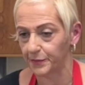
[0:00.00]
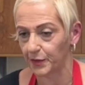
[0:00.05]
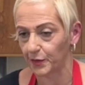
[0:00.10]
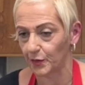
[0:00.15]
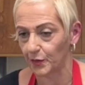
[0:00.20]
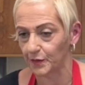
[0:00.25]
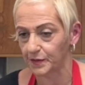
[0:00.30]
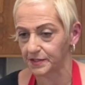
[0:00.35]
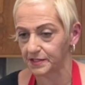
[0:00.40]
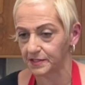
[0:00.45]
Yeah,
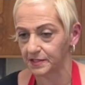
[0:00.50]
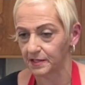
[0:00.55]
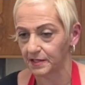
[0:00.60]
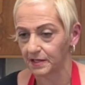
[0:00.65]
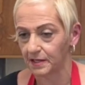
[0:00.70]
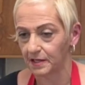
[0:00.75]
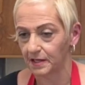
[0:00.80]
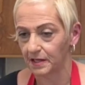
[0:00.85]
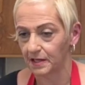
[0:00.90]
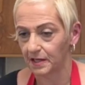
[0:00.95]
it just
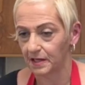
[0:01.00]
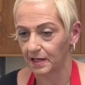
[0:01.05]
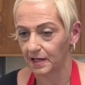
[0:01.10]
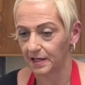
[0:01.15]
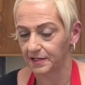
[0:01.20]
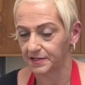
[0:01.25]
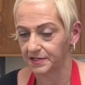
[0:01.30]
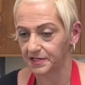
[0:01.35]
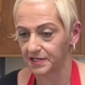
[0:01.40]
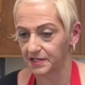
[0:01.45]
needs 1 more
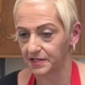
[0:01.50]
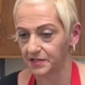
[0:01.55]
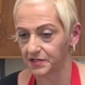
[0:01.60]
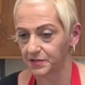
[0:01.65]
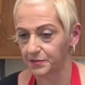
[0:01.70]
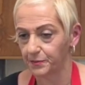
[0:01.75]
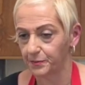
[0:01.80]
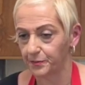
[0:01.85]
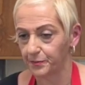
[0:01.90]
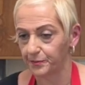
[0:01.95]
minute. I know I
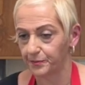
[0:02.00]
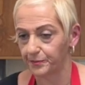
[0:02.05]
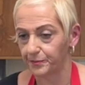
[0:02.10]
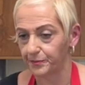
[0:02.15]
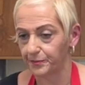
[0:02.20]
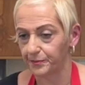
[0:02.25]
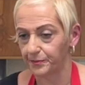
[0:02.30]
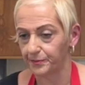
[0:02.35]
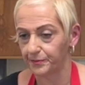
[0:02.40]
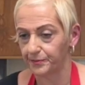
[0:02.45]
just say
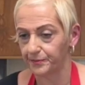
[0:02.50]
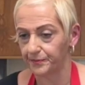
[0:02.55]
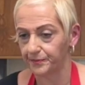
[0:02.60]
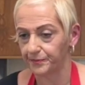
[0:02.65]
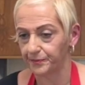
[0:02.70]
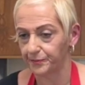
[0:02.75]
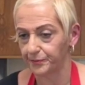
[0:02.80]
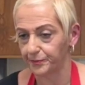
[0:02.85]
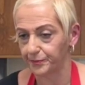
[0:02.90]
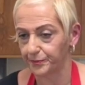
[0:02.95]
2
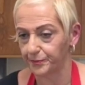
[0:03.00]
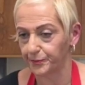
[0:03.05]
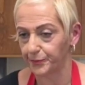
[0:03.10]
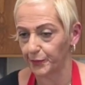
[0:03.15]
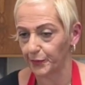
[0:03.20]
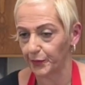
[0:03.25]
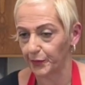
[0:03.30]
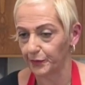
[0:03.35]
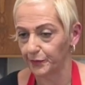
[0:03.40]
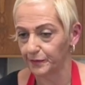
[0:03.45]
minutes, but
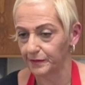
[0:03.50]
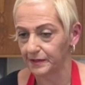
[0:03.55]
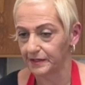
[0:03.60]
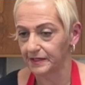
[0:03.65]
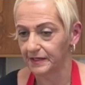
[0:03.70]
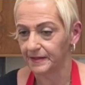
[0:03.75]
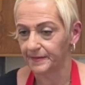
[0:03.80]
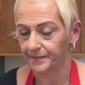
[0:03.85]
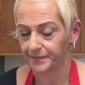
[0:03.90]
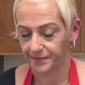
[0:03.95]
I'm going
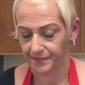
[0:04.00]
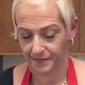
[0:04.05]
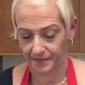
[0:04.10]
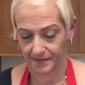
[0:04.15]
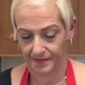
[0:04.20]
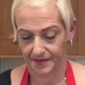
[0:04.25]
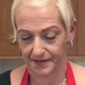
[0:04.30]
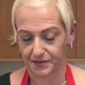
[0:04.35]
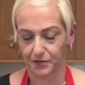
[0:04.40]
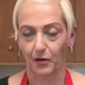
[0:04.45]
to add
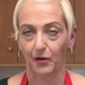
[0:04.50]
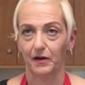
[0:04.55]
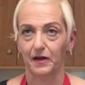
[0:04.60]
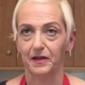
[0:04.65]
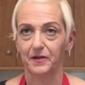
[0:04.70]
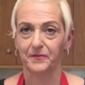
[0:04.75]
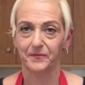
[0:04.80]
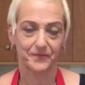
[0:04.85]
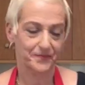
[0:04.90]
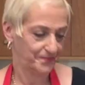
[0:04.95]
1 more minute
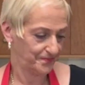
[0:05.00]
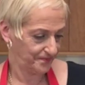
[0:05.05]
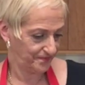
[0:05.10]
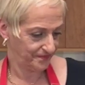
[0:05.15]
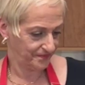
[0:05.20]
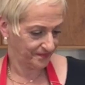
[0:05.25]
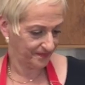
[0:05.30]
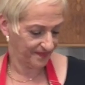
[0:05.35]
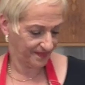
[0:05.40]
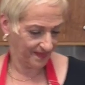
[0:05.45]
because
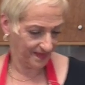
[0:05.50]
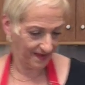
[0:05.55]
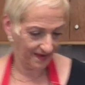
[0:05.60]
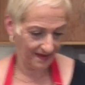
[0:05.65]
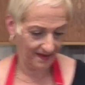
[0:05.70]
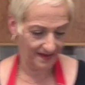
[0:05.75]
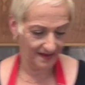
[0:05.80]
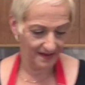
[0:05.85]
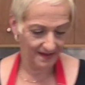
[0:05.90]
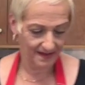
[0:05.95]

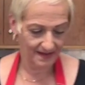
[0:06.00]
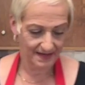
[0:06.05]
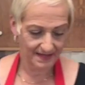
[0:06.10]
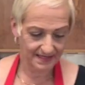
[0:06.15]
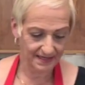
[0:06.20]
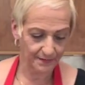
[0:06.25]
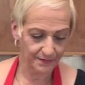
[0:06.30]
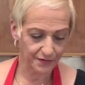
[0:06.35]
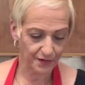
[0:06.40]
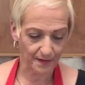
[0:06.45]
it
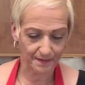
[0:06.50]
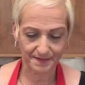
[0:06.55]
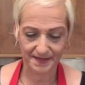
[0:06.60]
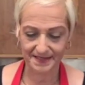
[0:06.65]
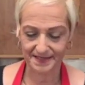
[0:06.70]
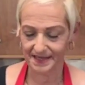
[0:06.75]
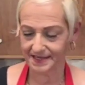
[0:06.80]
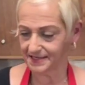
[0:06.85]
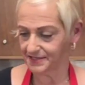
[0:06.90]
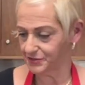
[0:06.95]
didn't
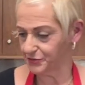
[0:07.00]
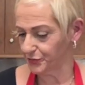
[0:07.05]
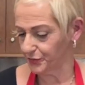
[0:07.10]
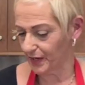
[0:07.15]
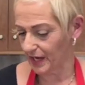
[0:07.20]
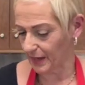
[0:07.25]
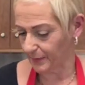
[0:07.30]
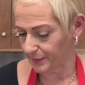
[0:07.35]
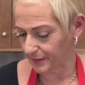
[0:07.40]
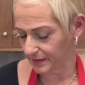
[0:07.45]

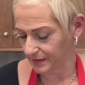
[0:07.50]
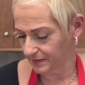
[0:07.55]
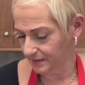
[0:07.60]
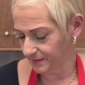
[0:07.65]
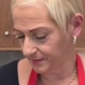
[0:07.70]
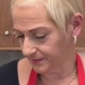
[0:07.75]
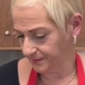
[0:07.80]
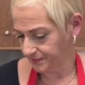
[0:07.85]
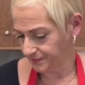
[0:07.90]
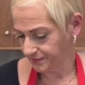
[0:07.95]

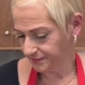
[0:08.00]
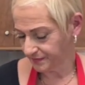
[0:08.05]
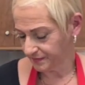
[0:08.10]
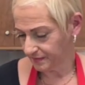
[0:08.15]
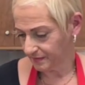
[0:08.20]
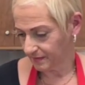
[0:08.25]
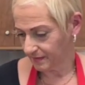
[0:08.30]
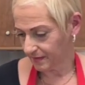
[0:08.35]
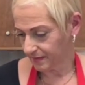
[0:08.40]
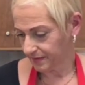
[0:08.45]
boil.
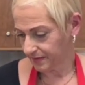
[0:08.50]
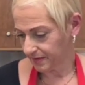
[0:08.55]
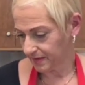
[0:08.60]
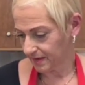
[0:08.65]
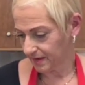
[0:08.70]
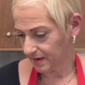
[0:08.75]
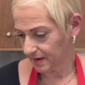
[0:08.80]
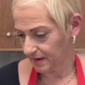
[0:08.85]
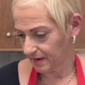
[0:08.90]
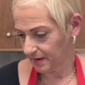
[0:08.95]

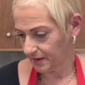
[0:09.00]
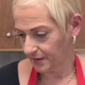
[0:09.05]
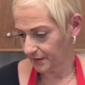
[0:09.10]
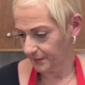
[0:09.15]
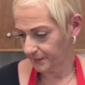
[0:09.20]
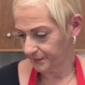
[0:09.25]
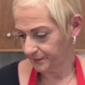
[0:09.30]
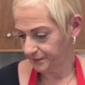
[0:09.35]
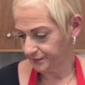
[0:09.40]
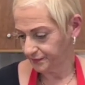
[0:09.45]

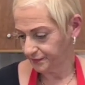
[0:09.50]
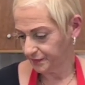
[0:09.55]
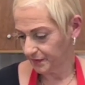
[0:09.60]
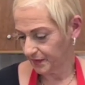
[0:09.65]
Sorry.